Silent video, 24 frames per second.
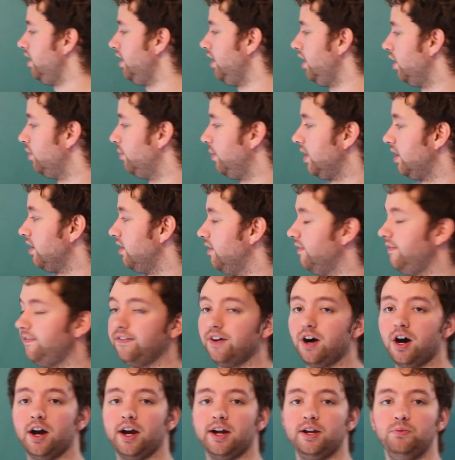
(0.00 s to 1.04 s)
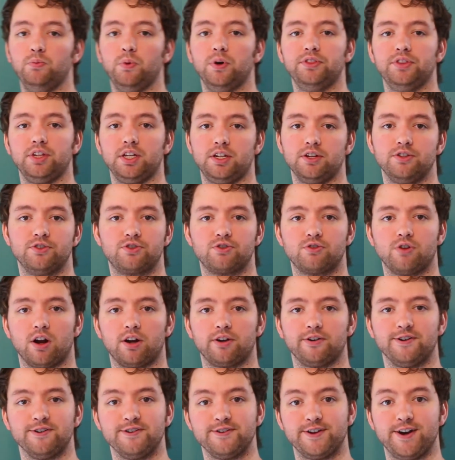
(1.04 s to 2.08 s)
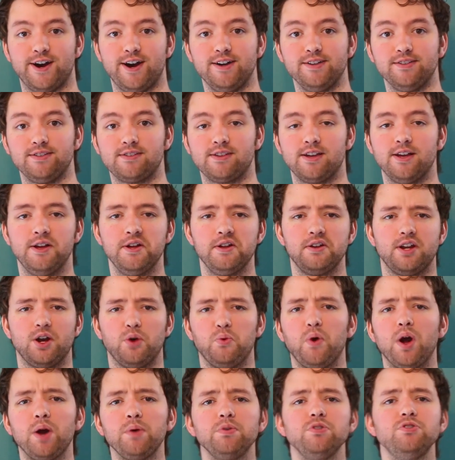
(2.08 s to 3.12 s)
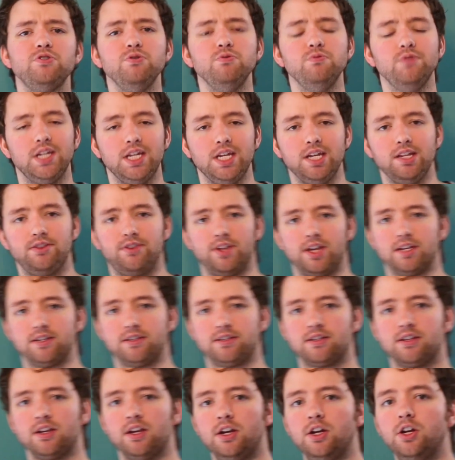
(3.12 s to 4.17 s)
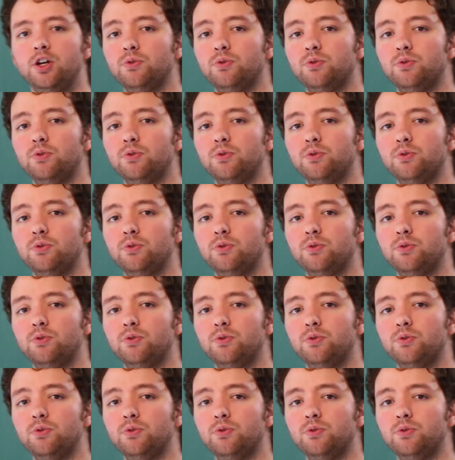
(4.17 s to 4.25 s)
in here we can define what the constructor does. Now why would you need this?